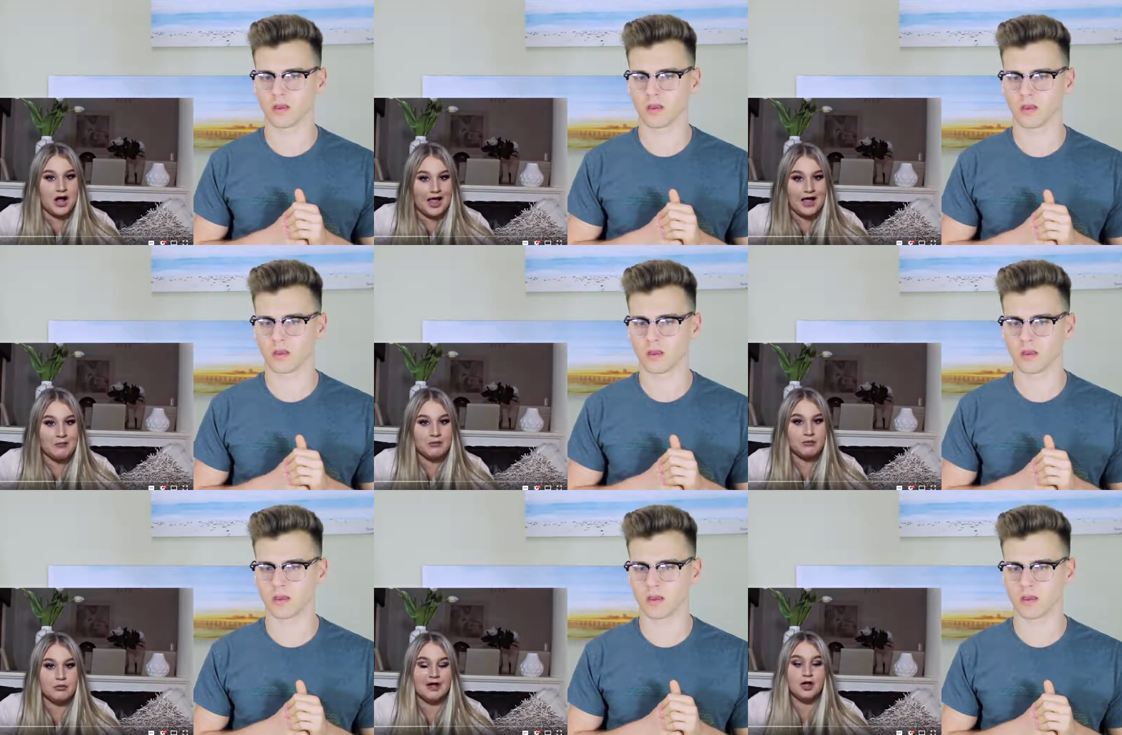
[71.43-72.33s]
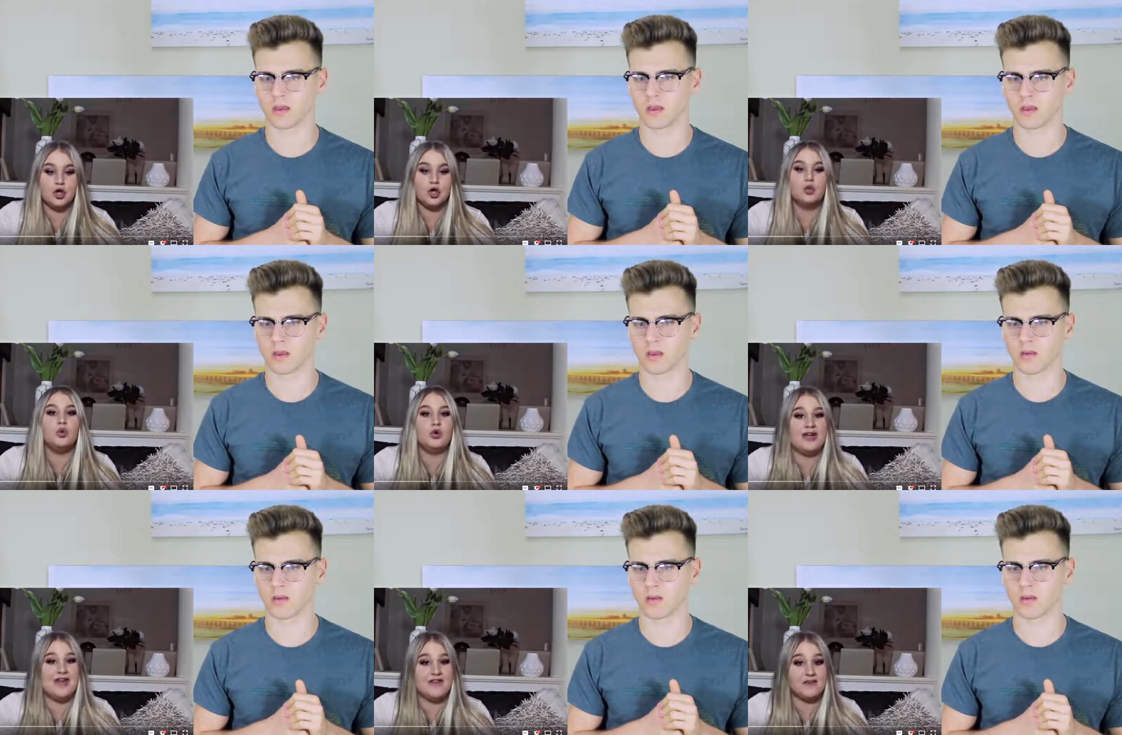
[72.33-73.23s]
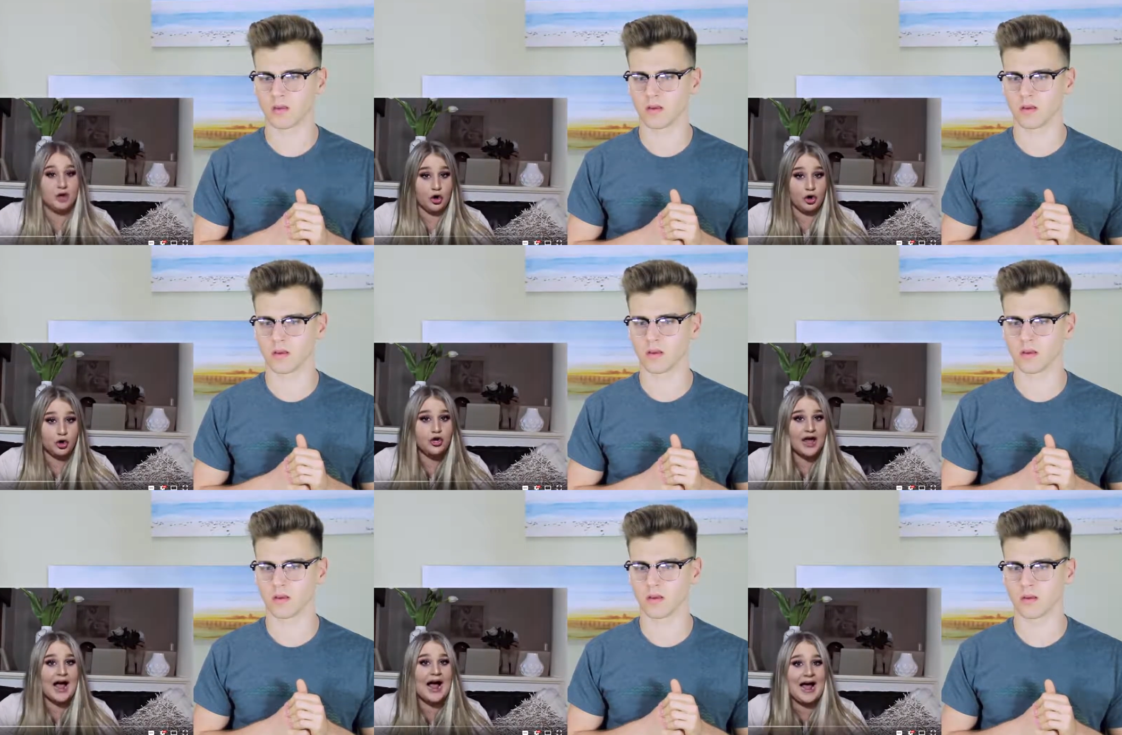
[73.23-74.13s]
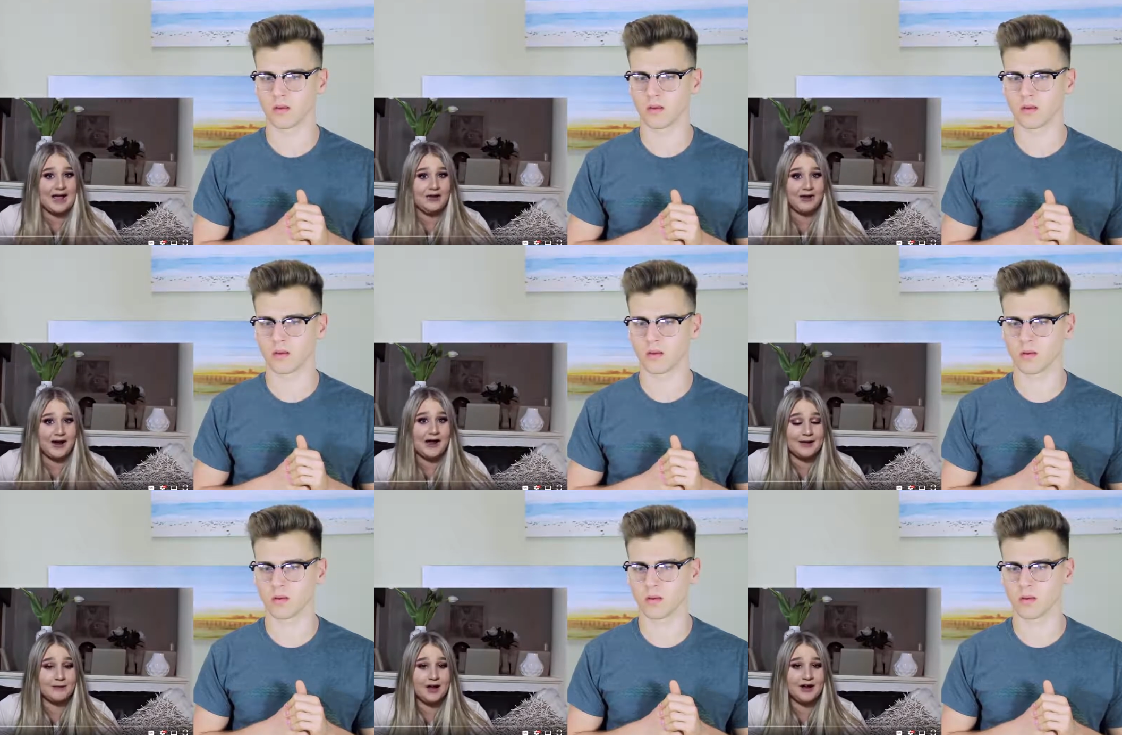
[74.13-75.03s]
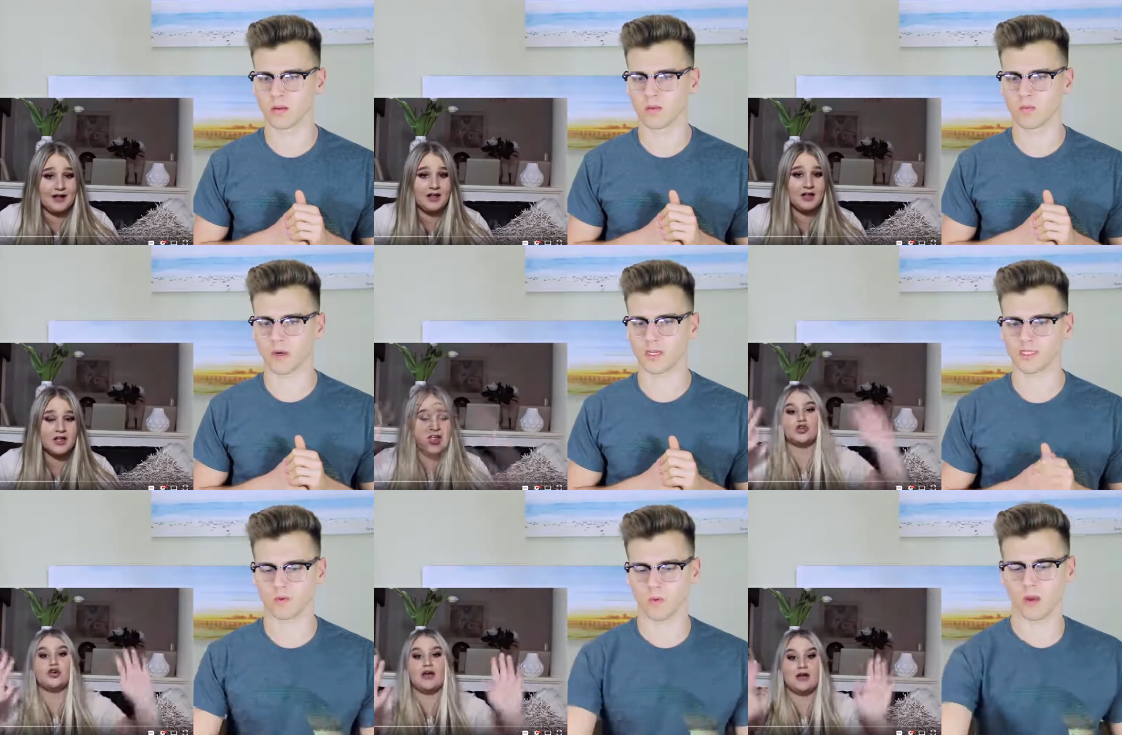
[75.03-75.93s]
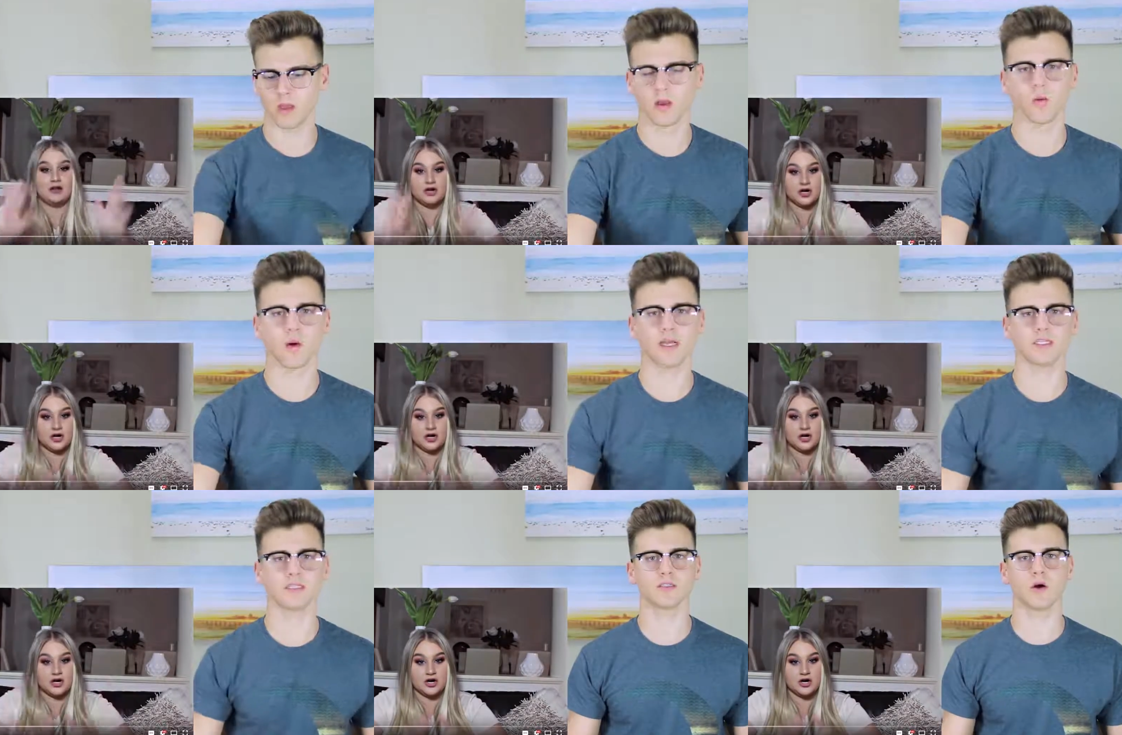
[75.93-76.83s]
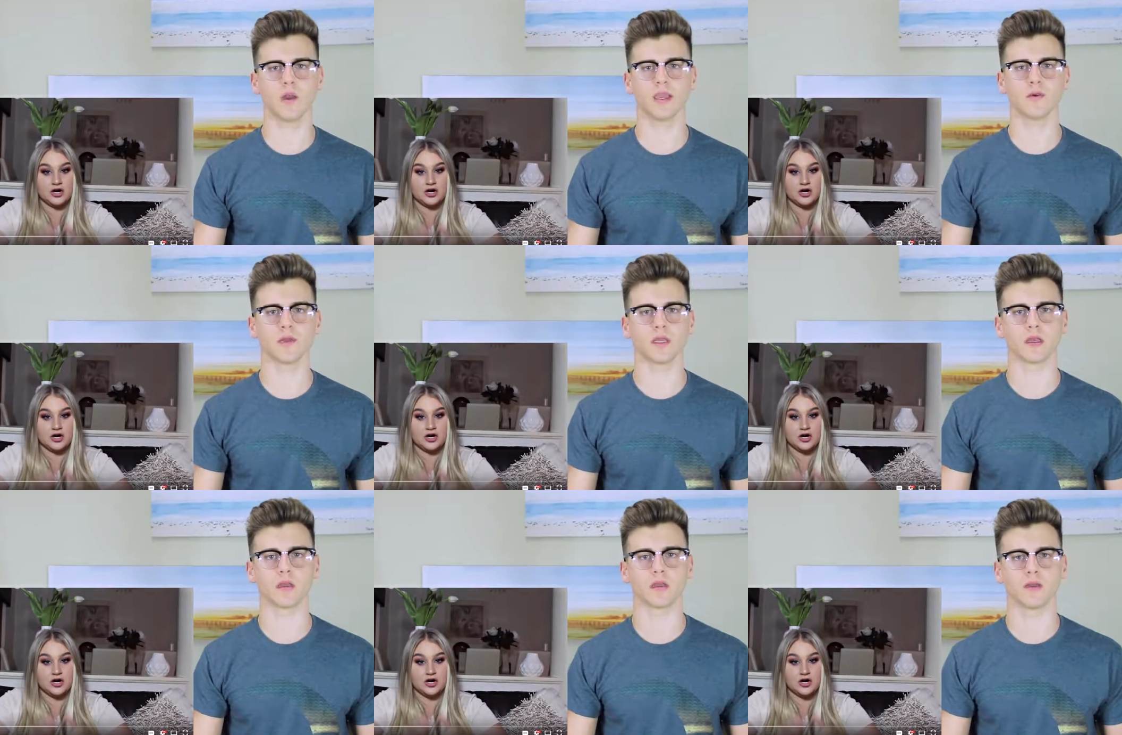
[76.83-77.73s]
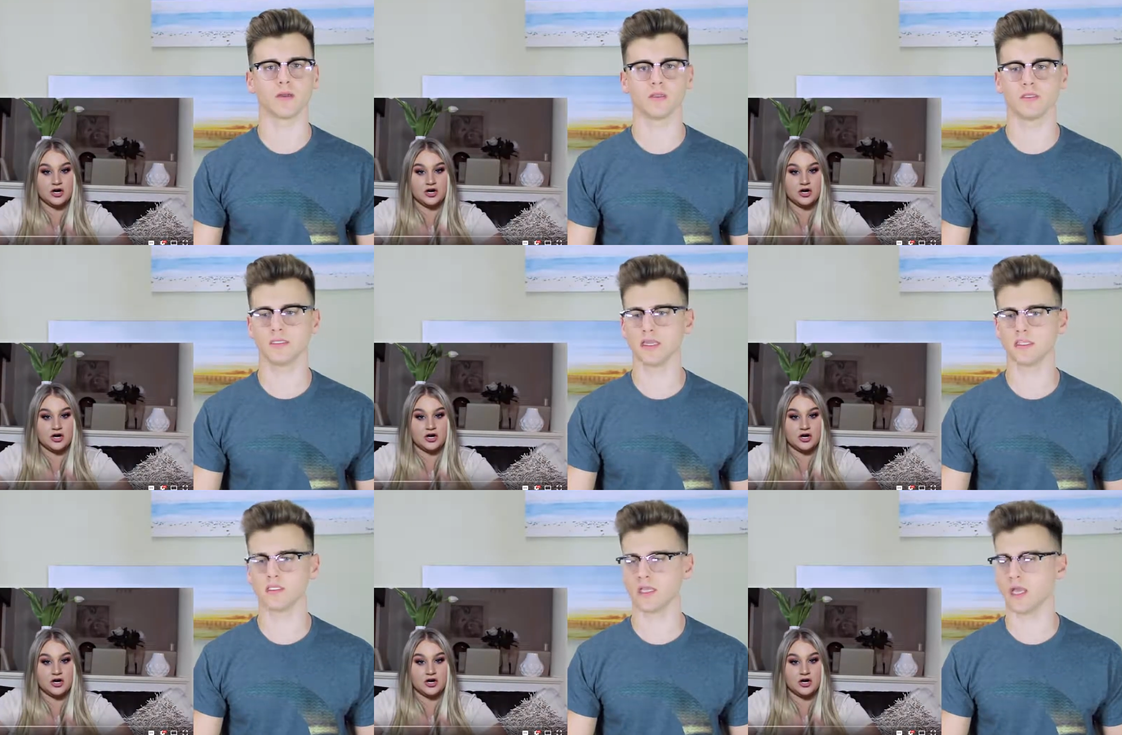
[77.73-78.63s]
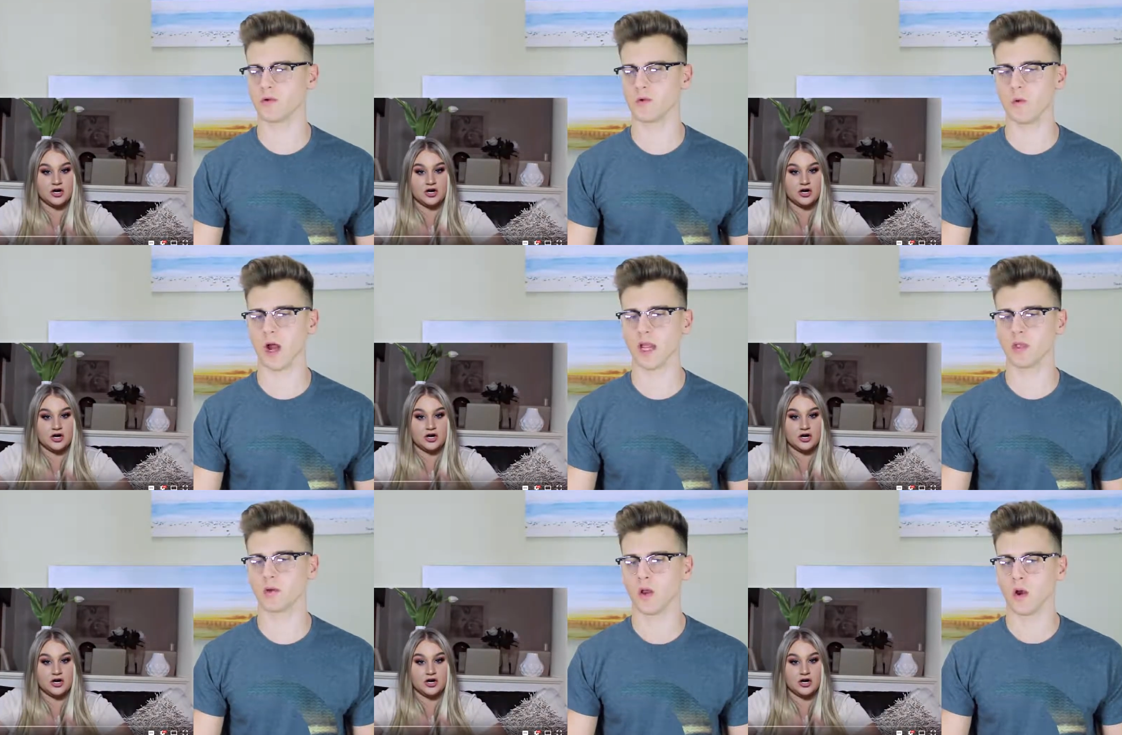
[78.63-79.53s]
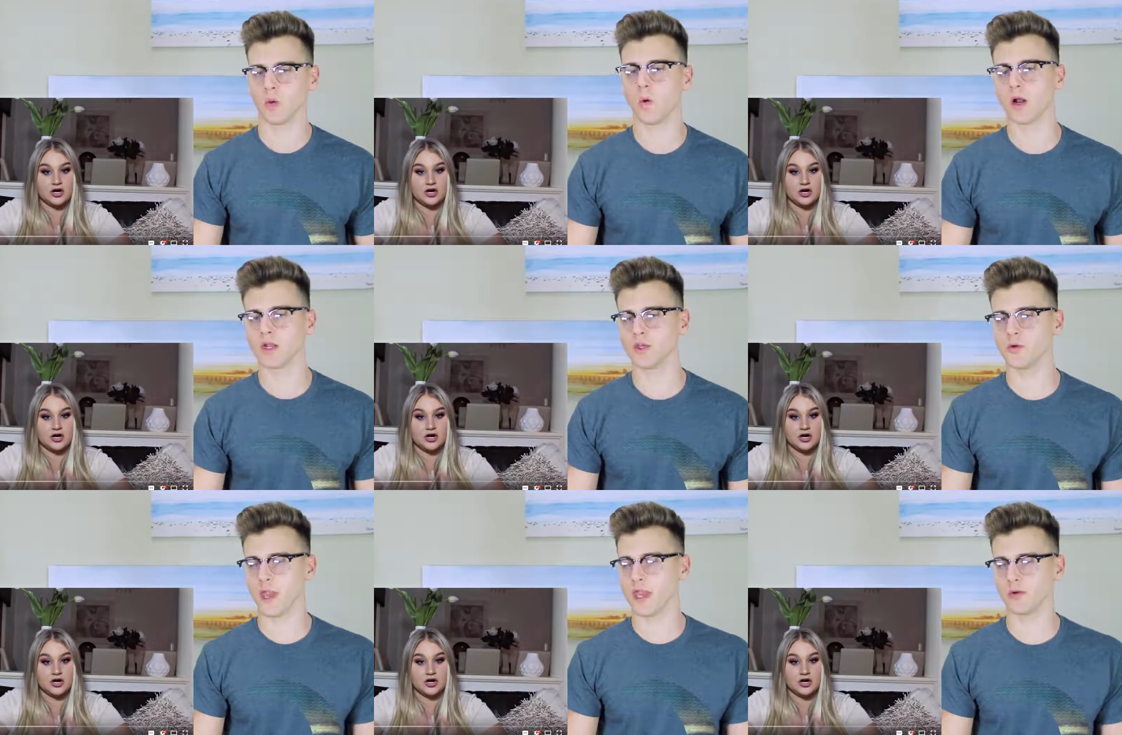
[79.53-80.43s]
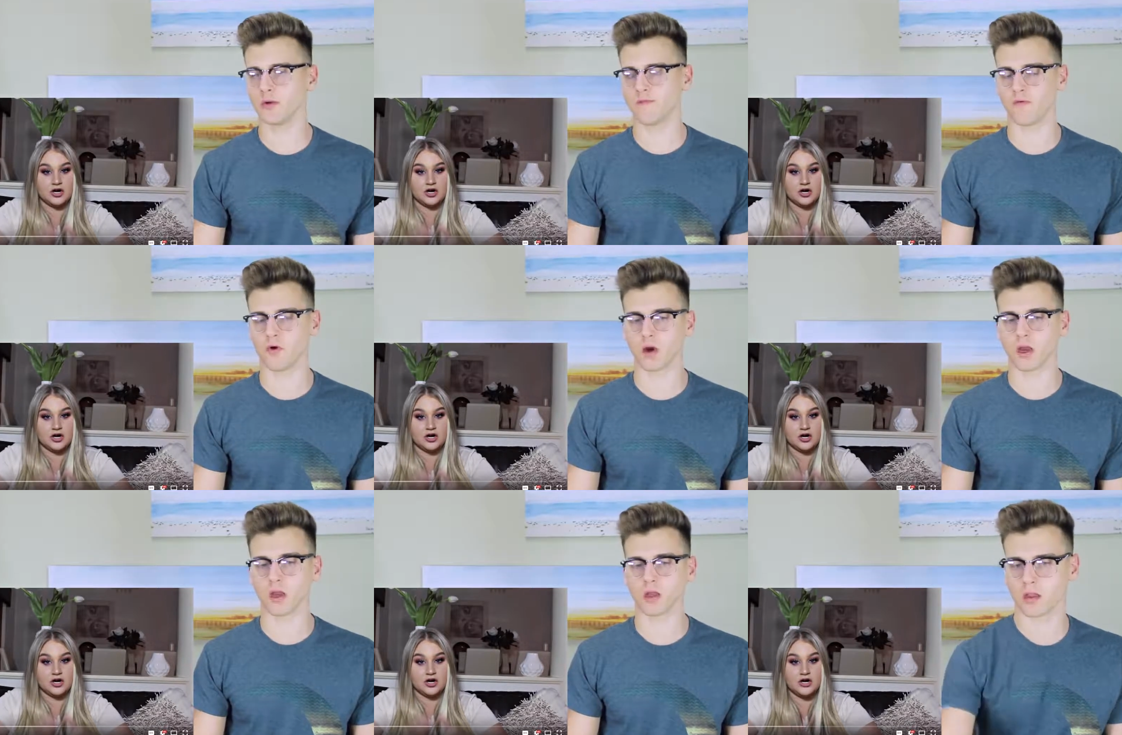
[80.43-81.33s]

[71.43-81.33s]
Speaker 1: I am. Like you will never know how angry I am right now. Why is so she, angry?
Speaker 2: Why is she so angry? She's saying she's angry. Why are you? What are you angry for?